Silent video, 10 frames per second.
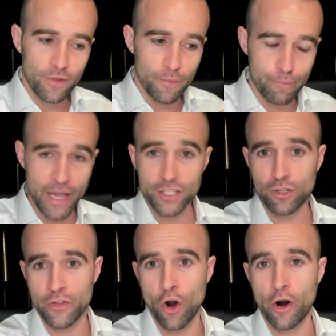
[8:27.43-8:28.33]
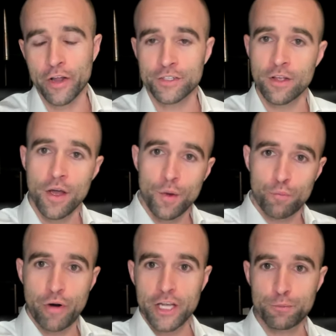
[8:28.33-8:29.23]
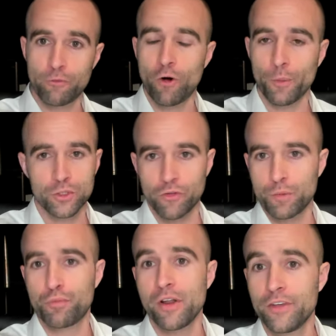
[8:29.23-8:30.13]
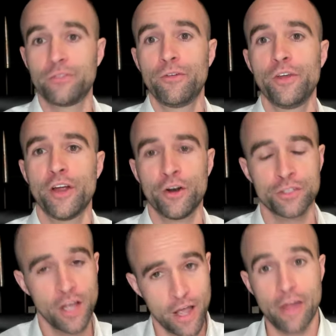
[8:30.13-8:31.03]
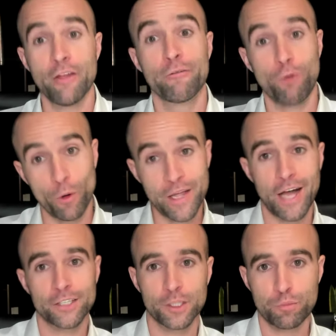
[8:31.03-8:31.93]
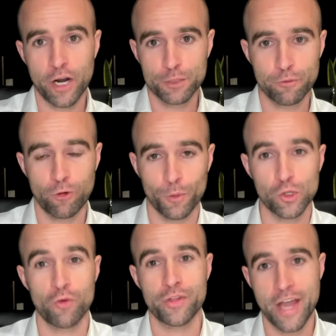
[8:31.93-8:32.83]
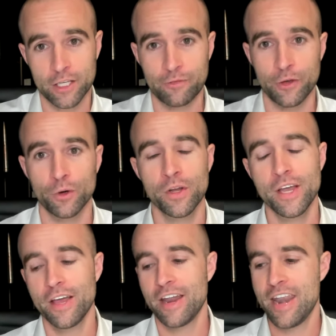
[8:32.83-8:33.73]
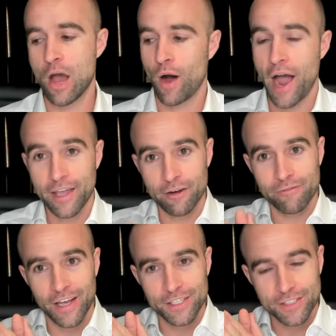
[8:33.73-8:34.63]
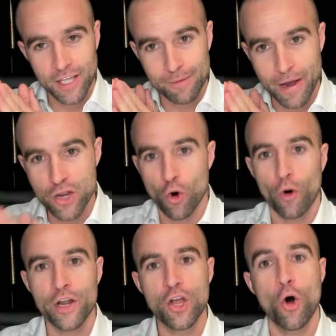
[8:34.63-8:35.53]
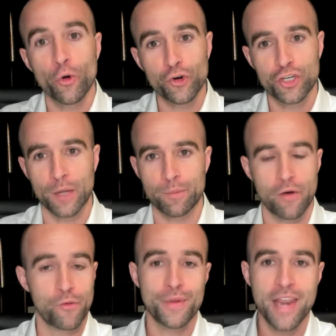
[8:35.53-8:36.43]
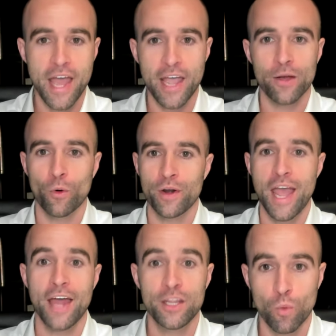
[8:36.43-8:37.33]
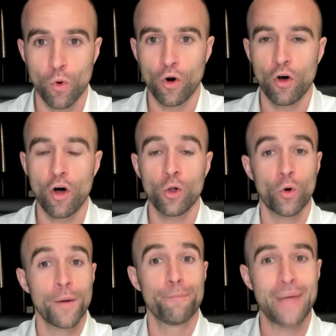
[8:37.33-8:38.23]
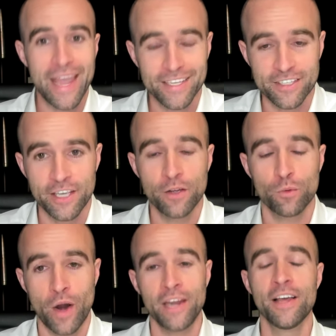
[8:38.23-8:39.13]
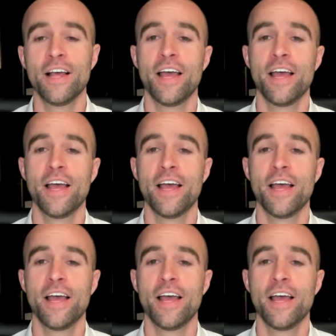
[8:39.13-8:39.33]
Based on the artist's price performance over the previous few years and their forecasted price performance over the next few. Now, I can invest in a minority ownership of a Monet or an Andy Warhol or a Banksy, right?